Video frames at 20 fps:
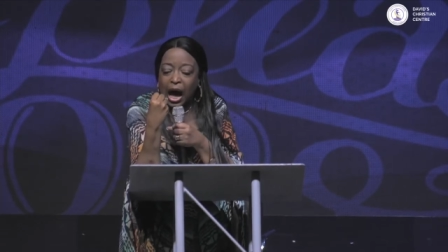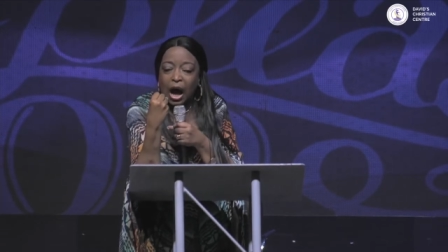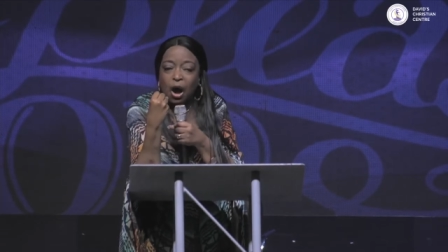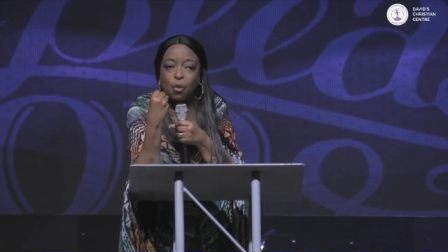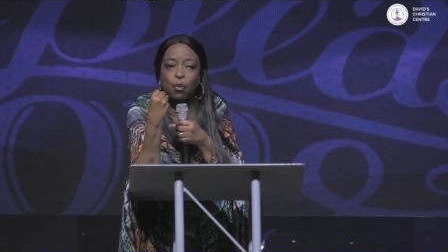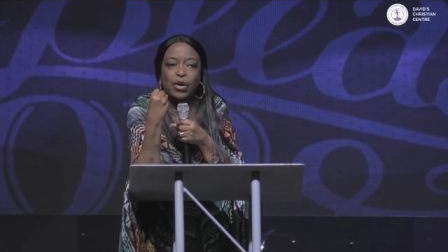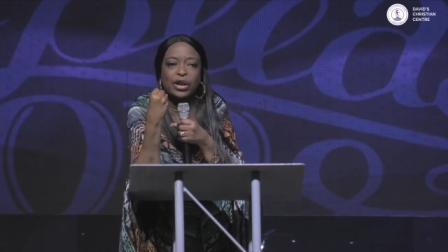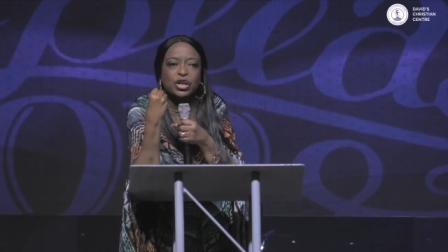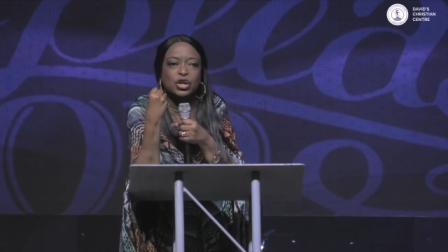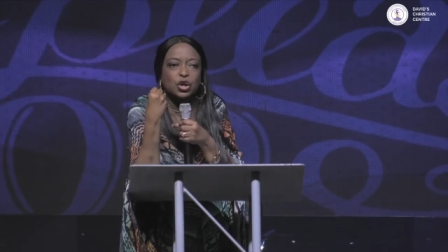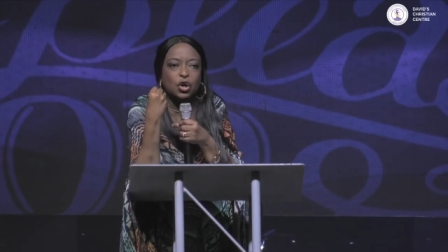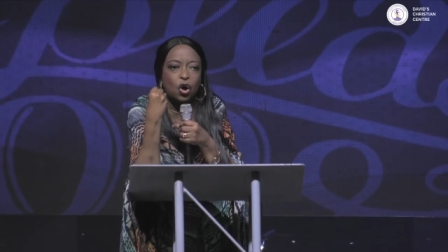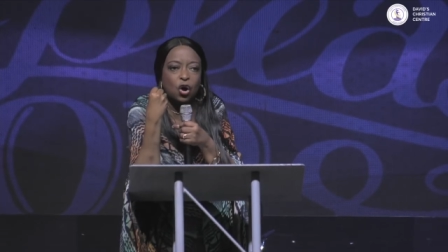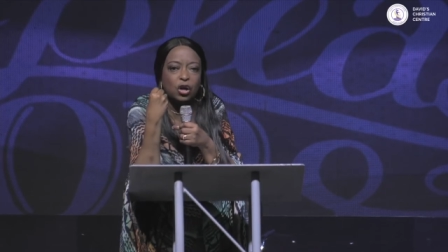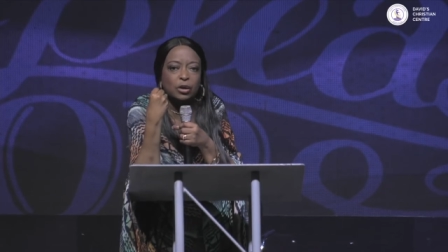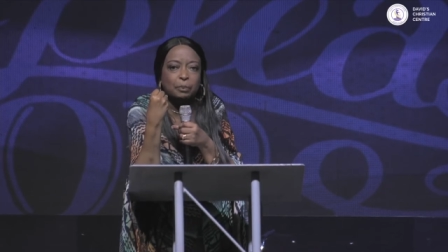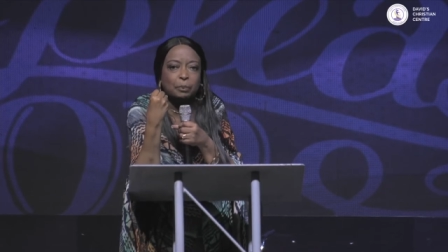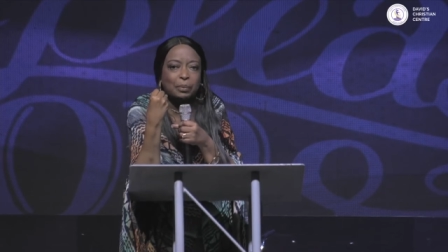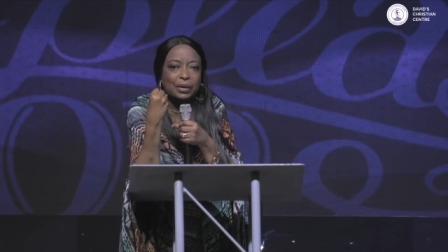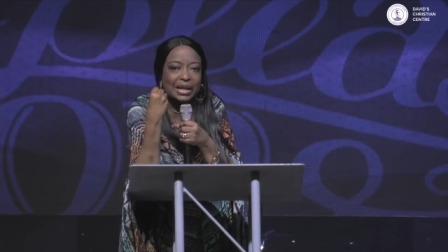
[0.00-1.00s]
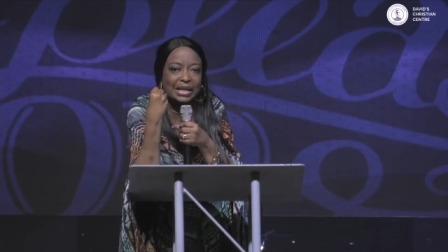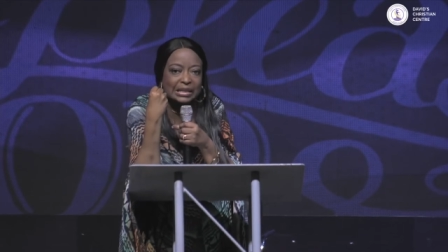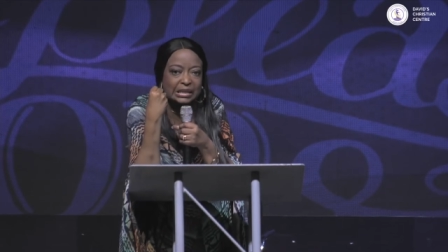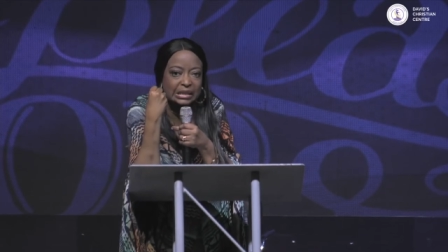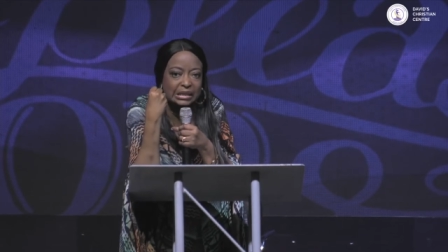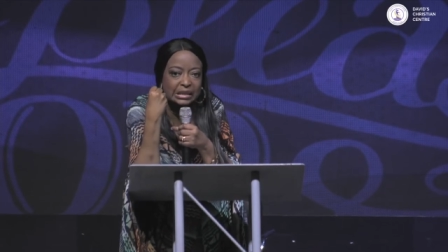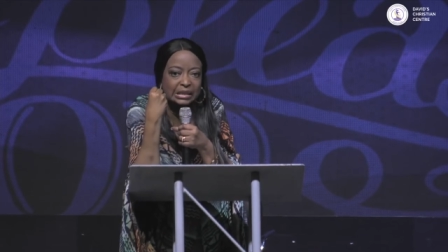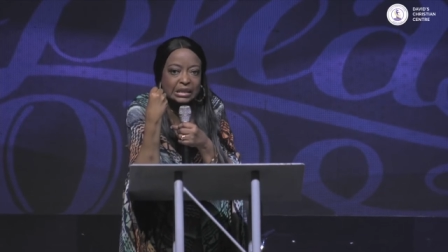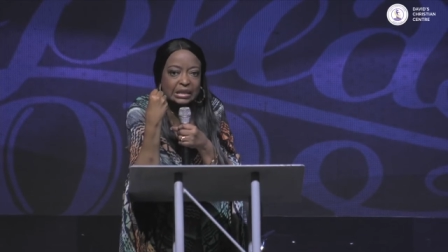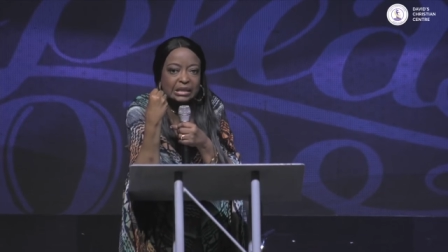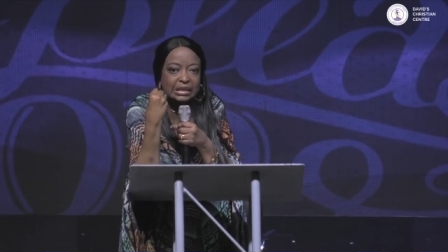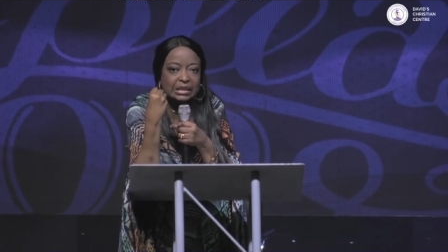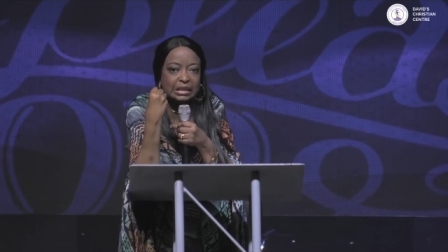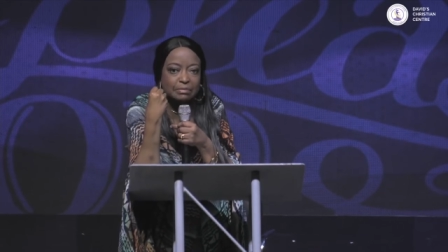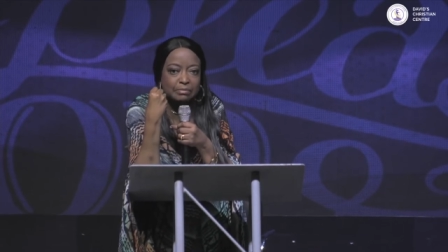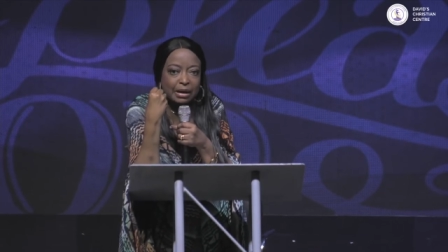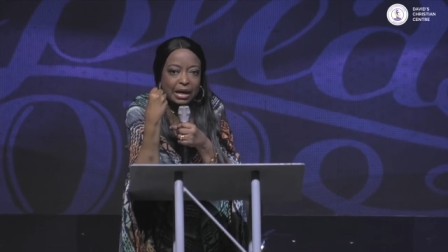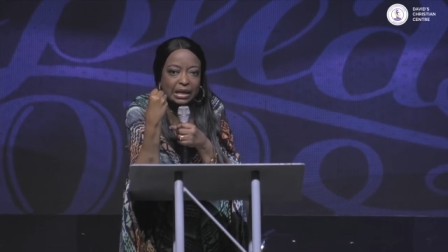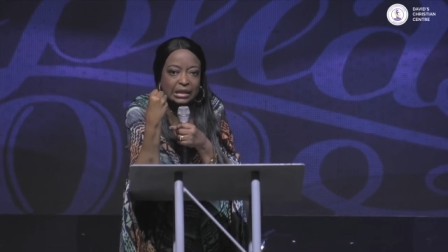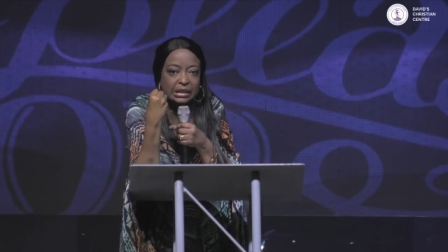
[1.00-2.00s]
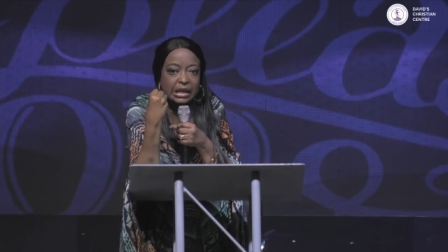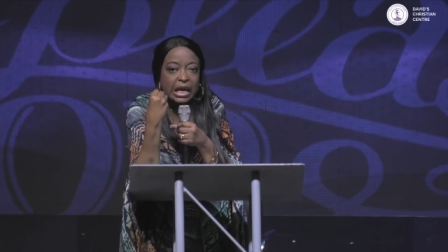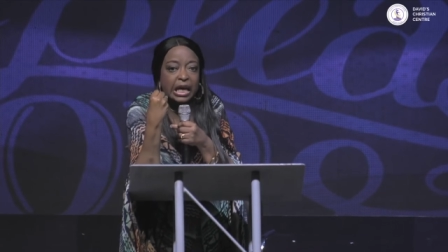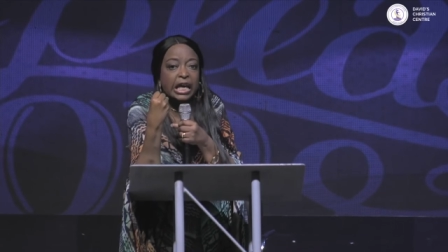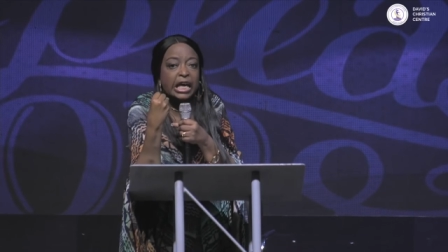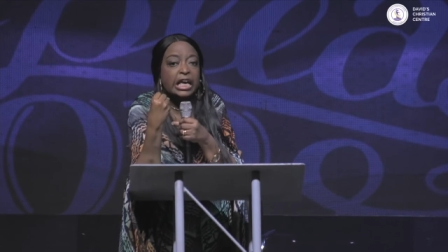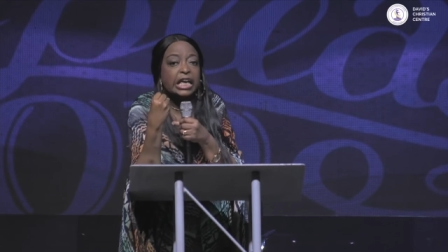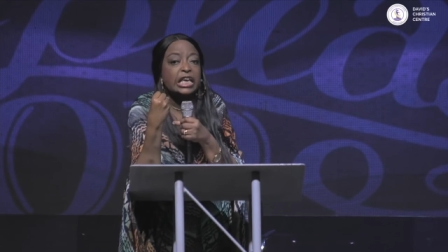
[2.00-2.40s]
And when God places these demands,